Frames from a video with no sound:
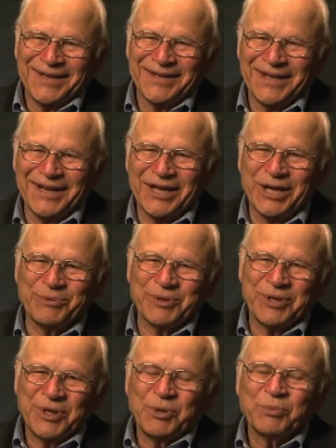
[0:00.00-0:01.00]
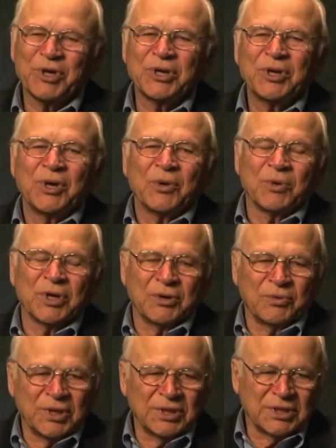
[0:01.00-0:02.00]
happened. But
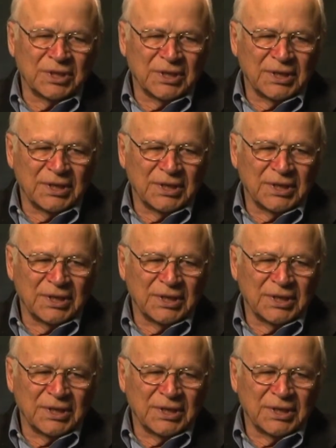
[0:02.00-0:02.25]
what